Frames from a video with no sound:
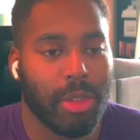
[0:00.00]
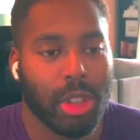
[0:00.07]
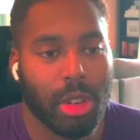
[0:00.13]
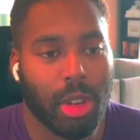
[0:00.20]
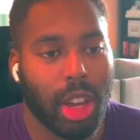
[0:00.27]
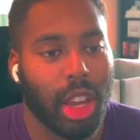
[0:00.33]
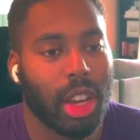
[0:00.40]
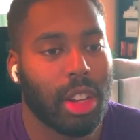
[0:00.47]
So
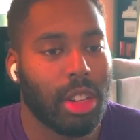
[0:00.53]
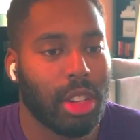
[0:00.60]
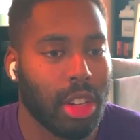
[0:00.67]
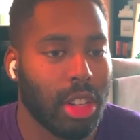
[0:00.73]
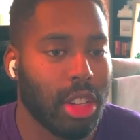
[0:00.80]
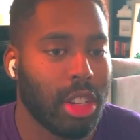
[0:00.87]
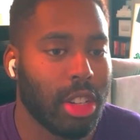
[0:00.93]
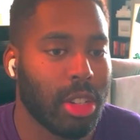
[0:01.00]
I
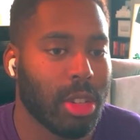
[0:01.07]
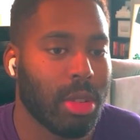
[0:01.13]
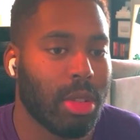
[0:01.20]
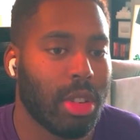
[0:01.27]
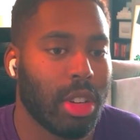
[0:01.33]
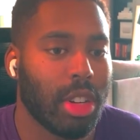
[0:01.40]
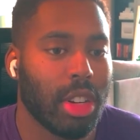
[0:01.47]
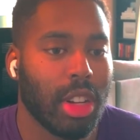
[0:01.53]
alerted the
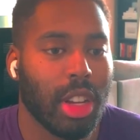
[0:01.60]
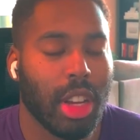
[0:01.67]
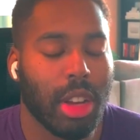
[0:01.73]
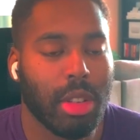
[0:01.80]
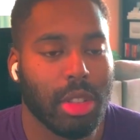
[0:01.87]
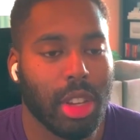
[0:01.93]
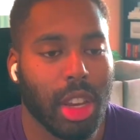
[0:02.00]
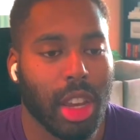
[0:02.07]
Discord. I
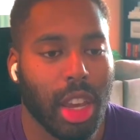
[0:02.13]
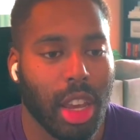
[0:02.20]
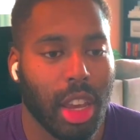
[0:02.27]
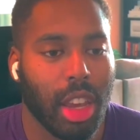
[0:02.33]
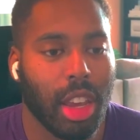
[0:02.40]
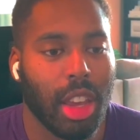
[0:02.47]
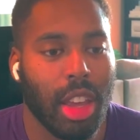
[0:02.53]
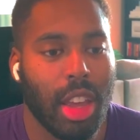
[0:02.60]
was like,
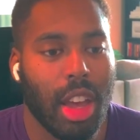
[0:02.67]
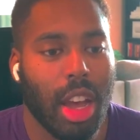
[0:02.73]
hey,